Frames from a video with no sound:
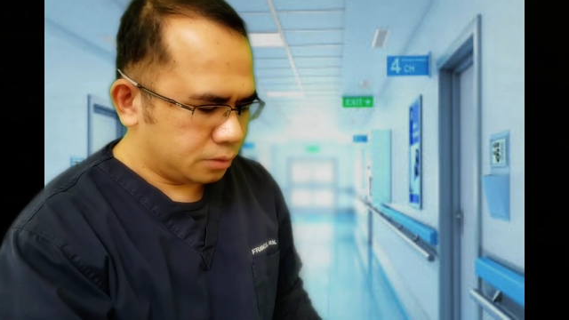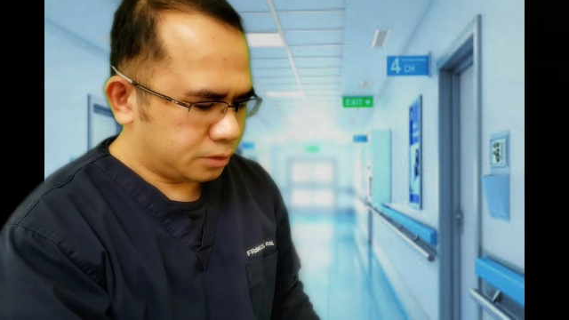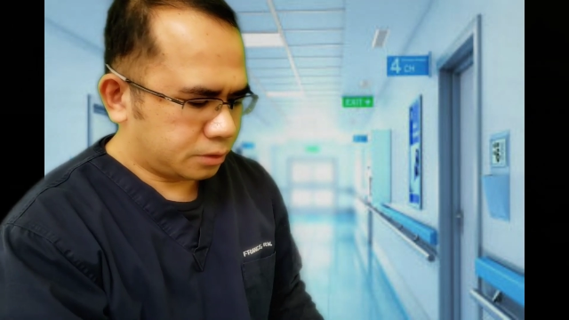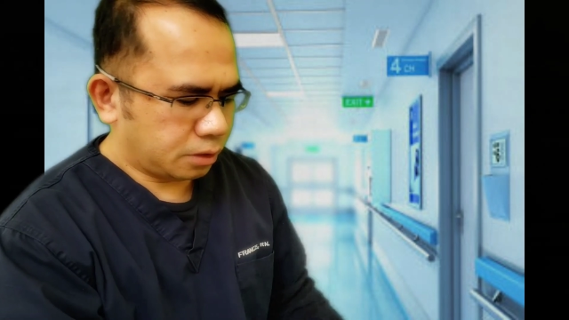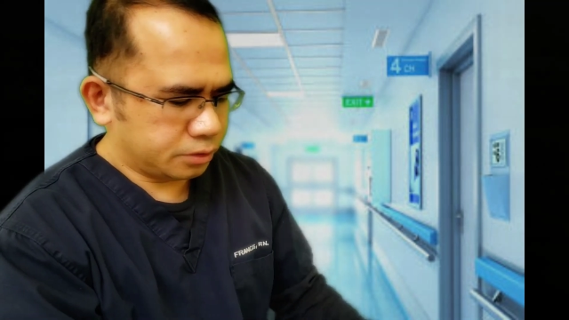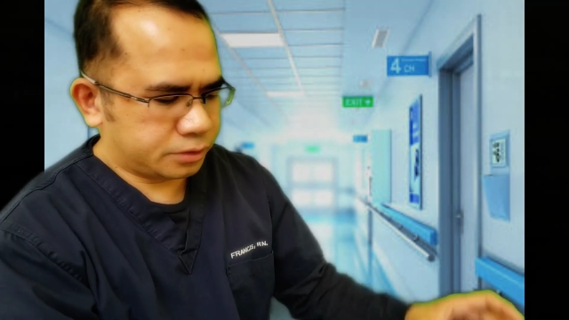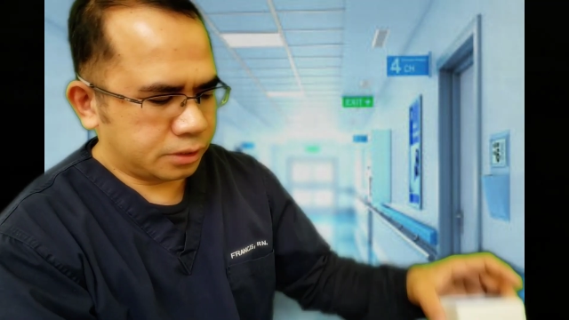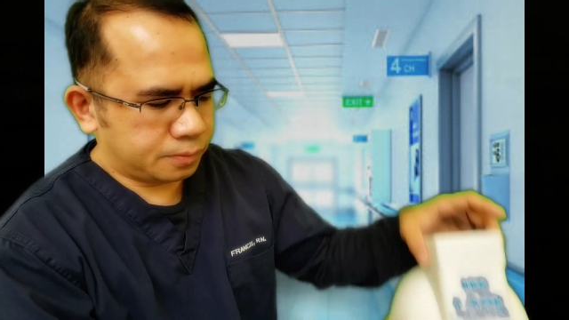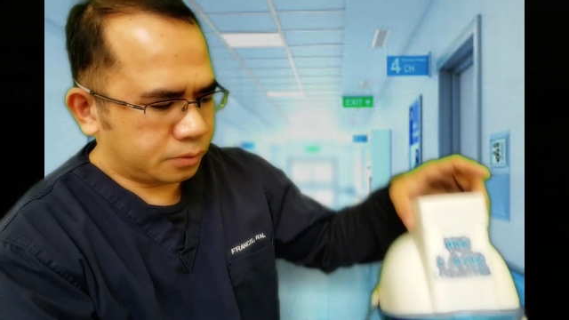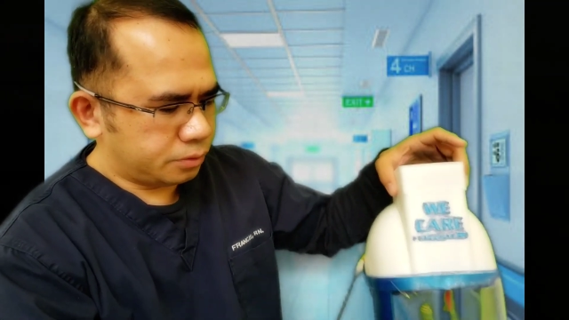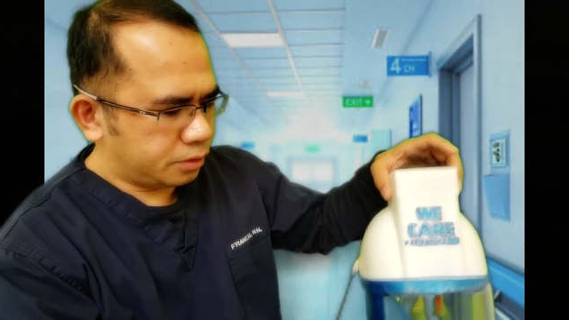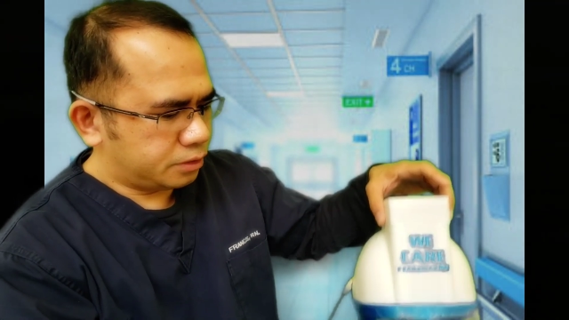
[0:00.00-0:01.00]
this
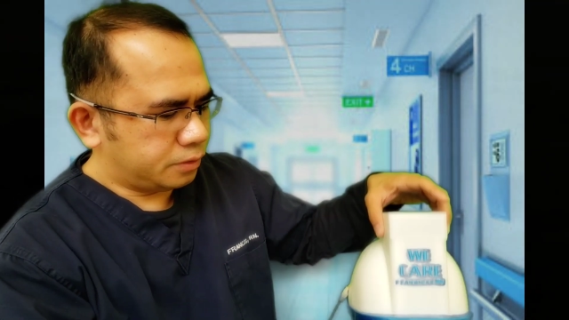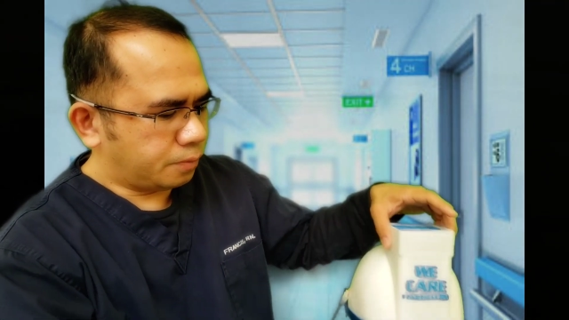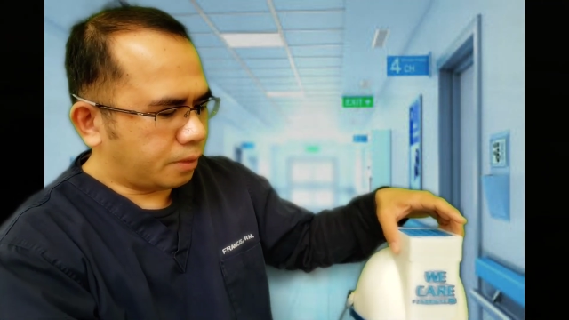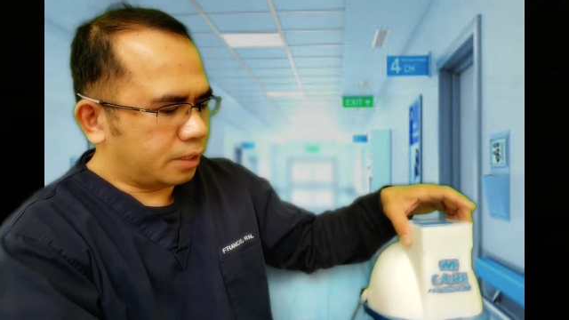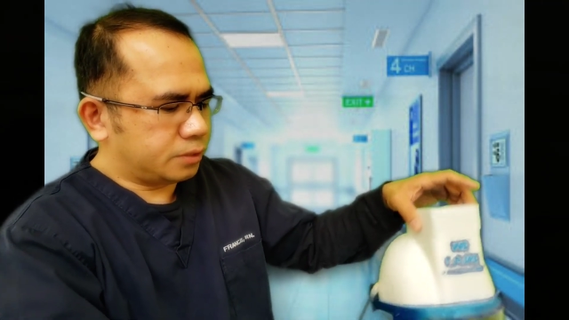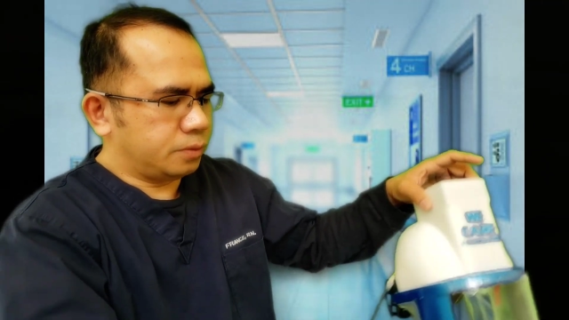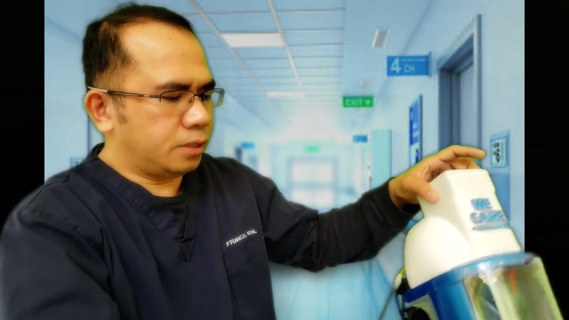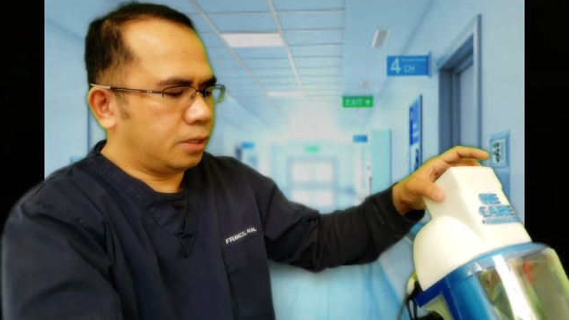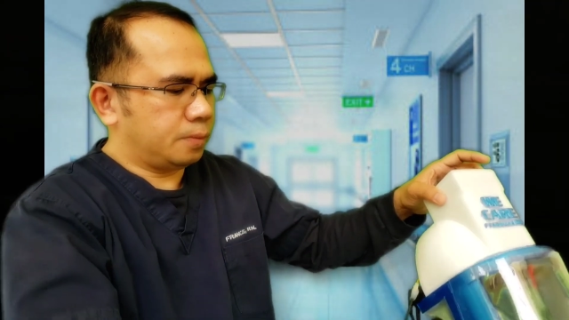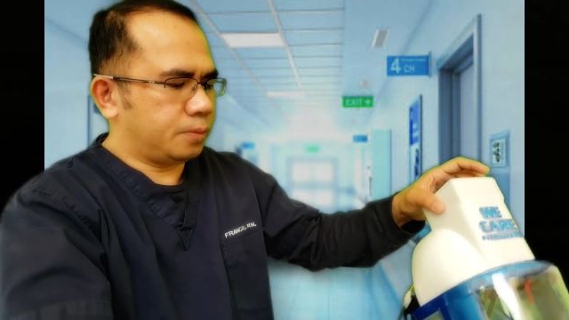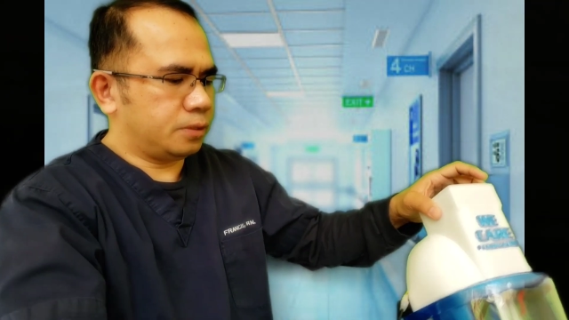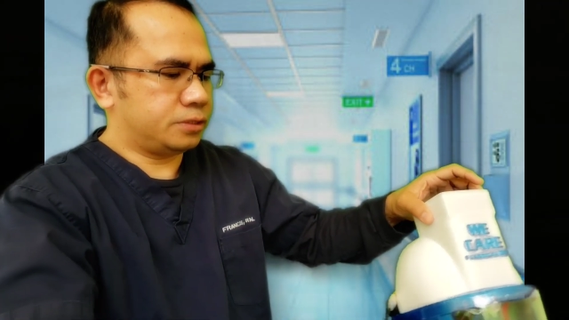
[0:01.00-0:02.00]
concept or this device will
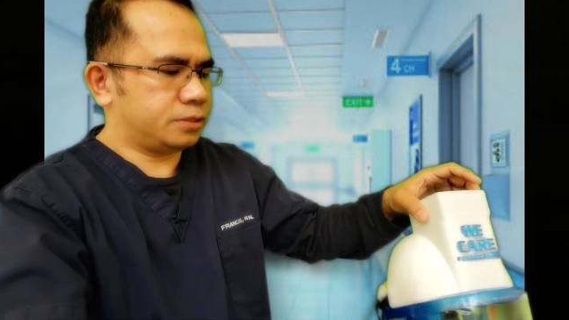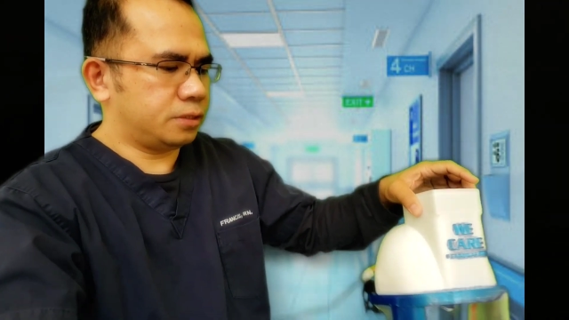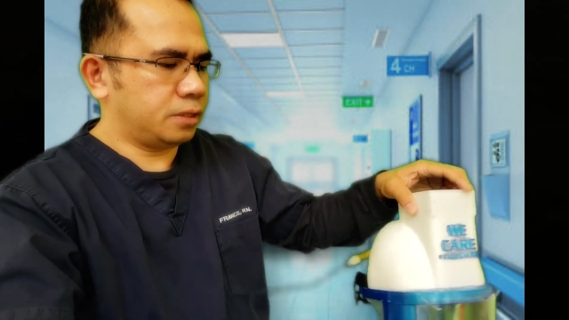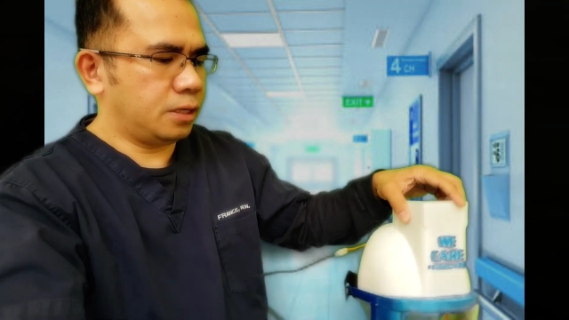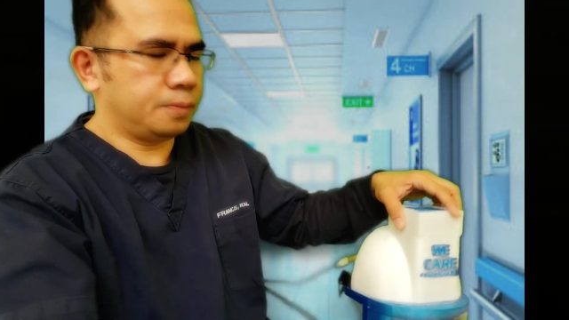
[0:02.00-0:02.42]
help us uh,